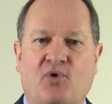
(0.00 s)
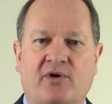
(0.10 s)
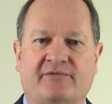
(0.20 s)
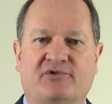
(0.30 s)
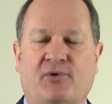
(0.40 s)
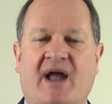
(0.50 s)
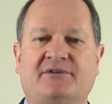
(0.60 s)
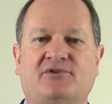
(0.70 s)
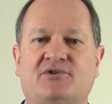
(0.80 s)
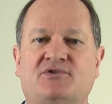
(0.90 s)
board of
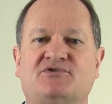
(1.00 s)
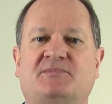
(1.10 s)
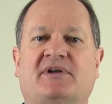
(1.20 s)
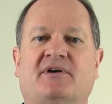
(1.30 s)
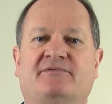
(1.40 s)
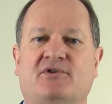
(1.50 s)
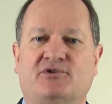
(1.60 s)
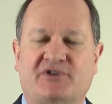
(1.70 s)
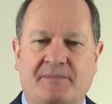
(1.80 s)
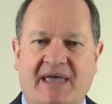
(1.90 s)
directors, but of
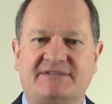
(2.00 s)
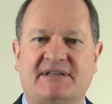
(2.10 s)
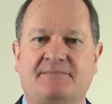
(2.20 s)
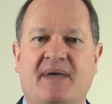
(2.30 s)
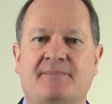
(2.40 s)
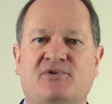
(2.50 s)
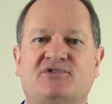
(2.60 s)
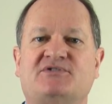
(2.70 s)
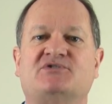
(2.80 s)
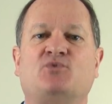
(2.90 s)
your domestic
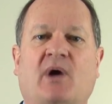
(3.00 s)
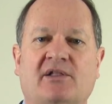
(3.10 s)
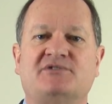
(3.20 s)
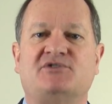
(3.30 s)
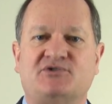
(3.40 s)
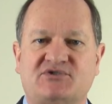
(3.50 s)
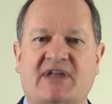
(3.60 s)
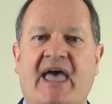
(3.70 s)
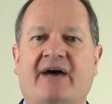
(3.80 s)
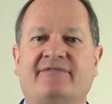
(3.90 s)
members as well as your
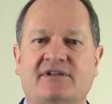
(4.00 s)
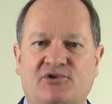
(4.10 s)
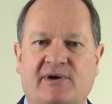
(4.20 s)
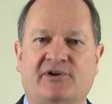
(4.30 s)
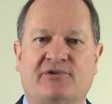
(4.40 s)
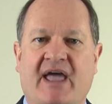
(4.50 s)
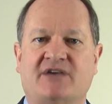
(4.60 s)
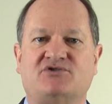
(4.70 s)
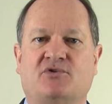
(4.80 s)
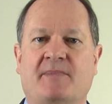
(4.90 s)
staff and your
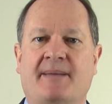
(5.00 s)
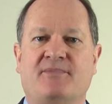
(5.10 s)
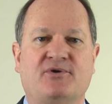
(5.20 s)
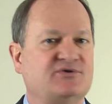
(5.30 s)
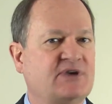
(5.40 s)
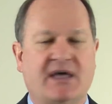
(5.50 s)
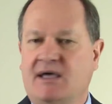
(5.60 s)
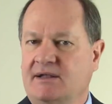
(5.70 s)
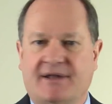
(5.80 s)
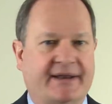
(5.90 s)
international members,
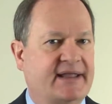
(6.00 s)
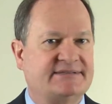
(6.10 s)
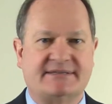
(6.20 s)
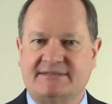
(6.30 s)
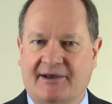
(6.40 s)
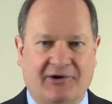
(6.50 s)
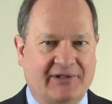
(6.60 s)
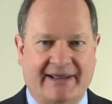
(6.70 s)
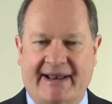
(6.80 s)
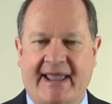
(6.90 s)
not
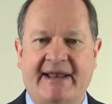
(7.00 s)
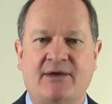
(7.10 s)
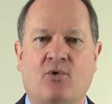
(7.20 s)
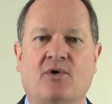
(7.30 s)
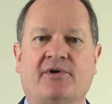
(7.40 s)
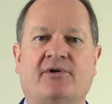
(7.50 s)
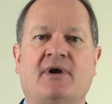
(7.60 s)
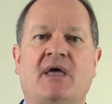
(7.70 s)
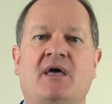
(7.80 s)
necessarily in any order,